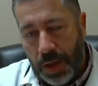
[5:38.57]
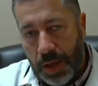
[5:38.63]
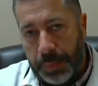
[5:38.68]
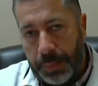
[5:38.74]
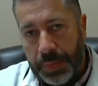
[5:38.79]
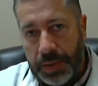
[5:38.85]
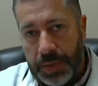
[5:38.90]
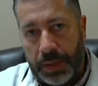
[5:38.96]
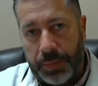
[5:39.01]

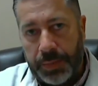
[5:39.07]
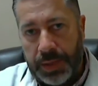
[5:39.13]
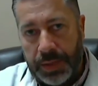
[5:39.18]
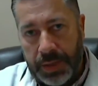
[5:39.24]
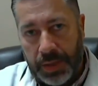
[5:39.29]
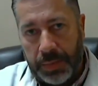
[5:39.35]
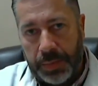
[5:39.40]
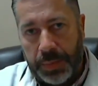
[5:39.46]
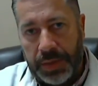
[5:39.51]
up and coming
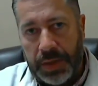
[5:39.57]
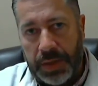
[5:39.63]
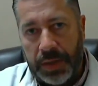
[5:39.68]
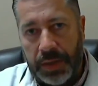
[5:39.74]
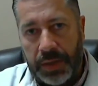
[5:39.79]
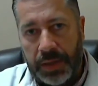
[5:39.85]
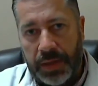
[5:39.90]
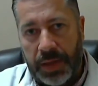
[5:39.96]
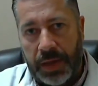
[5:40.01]

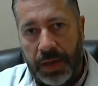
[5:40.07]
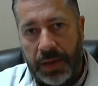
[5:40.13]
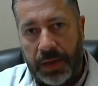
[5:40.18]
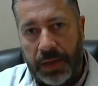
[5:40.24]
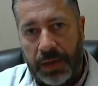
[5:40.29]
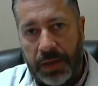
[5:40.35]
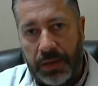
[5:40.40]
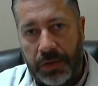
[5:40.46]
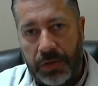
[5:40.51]
company that
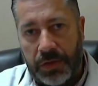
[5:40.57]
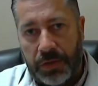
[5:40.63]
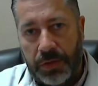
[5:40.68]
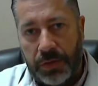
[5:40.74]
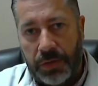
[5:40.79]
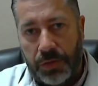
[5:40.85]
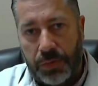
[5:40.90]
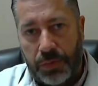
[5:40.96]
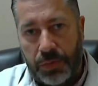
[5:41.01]
is
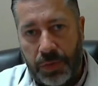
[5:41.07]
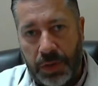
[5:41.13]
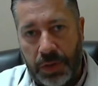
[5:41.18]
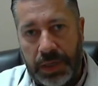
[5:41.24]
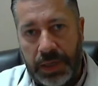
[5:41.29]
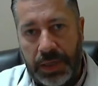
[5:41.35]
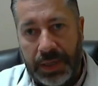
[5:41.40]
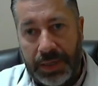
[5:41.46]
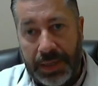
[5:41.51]

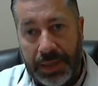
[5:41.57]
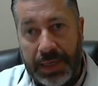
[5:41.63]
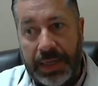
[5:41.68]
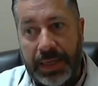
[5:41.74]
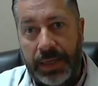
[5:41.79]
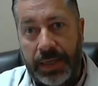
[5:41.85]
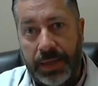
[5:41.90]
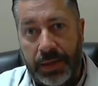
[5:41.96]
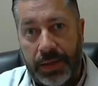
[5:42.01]
really
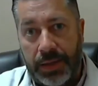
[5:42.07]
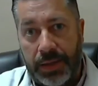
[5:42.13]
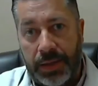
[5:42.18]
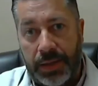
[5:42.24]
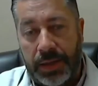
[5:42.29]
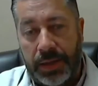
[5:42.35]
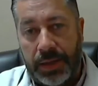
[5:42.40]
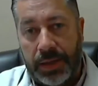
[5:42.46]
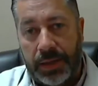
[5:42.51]
leading
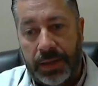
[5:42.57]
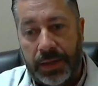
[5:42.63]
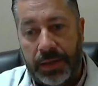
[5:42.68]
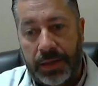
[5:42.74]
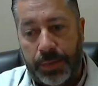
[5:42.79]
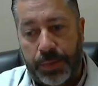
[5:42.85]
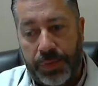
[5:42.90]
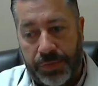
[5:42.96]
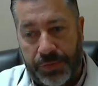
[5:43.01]

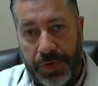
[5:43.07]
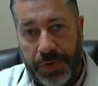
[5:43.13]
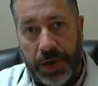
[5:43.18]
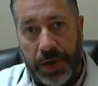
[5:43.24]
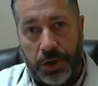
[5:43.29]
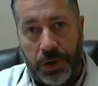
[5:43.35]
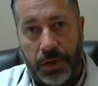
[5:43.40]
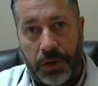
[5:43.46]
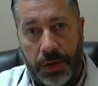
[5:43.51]
the
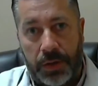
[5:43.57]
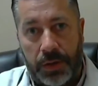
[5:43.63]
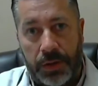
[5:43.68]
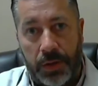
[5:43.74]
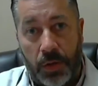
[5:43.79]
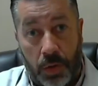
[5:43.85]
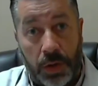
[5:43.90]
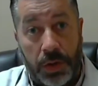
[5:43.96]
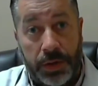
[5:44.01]
profession in
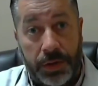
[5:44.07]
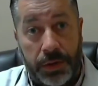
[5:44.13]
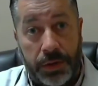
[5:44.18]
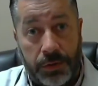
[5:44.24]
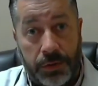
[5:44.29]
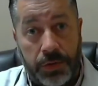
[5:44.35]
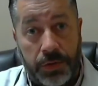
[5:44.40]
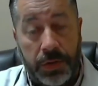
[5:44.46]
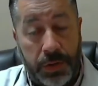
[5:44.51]
the oil
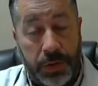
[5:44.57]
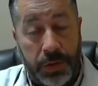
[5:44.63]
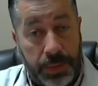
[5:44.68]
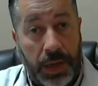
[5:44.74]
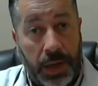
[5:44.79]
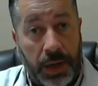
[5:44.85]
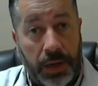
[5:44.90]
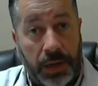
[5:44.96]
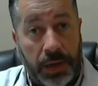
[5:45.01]
industry. To
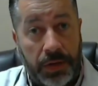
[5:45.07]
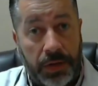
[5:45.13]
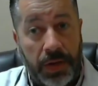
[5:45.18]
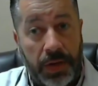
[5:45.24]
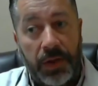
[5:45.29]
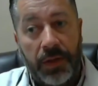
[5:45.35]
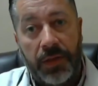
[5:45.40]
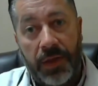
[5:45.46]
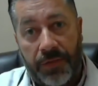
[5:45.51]
be
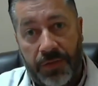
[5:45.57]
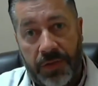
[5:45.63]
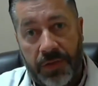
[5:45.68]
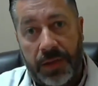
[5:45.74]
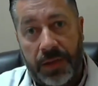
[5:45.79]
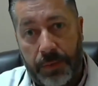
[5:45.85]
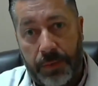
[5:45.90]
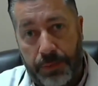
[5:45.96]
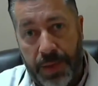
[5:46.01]
honest, they've
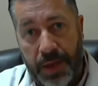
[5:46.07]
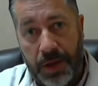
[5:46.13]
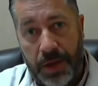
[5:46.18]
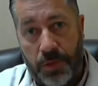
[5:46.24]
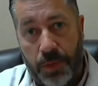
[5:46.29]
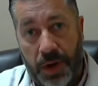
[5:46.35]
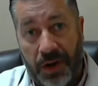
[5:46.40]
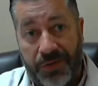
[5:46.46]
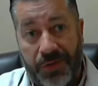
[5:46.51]
set the
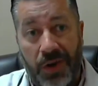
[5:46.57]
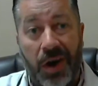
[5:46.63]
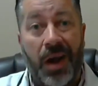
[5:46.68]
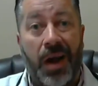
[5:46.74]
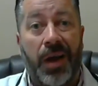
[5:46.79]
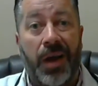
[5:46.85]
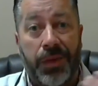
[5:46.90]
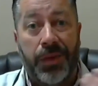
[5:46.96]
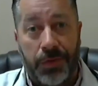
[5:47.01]
benchmark for
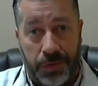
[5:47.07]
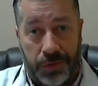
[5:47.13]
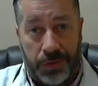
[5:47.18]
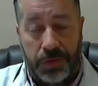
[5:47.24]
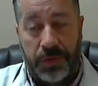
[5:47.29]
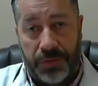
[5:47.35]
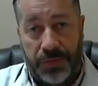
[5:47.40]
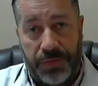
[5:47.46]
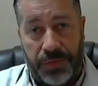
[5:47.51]

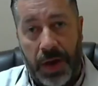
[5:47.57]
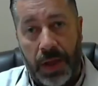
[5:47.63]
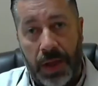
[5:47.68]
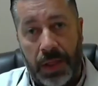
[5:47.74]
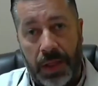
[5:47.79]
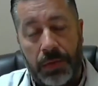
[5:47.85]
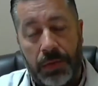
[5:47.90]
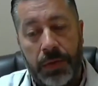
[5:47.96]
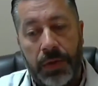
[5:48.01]
others to
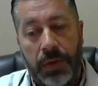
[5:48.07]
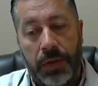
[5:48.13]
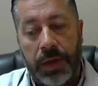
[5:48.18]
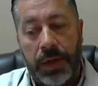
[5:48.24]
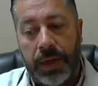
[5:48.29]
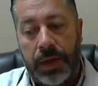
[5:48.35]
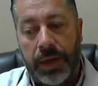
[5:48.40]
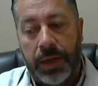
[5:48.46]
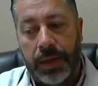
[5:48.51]
follow.
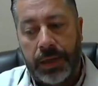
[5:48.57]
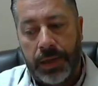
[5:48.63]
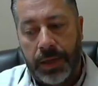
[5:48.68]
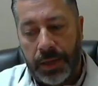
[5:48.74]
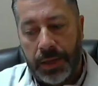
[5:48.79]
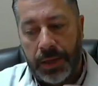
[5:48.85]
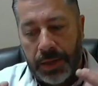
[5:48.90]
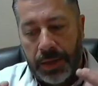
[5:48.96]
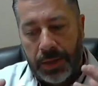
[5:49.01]
And
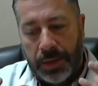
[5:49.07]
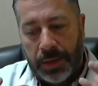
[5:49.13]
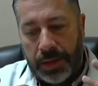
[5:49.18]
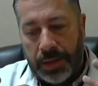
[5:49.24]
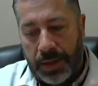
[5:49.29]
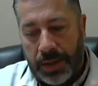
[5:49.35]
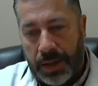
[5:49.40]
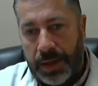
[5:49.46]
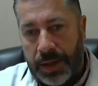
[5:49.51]

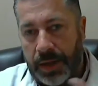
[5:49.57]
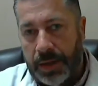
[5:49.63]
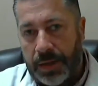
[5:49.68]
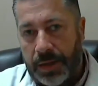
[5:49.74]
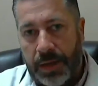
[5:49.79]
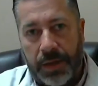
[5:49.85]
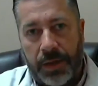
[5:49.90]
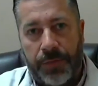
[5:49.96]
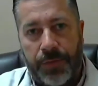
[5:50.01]
I got
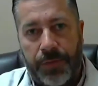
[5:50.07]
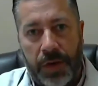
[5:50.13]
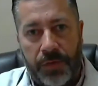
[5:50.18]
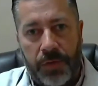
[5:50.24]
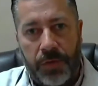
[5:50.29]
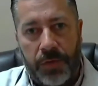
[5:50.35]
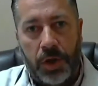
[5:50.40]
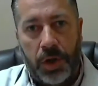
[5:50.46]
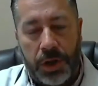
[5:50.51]
to tell you, if you're
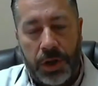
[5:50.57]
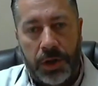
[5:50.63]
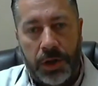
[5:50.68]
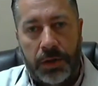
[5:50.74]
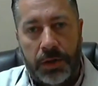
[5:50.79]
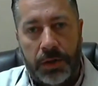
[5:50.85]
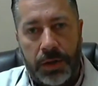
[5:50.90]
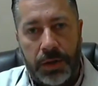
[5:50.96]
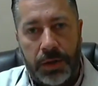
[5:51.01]
ever looking
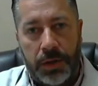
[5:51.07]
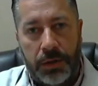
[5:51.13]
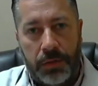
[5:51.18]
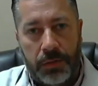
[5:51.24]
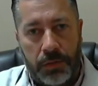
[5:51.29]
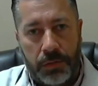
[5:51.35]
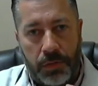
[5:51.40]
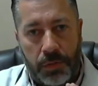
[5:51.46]
into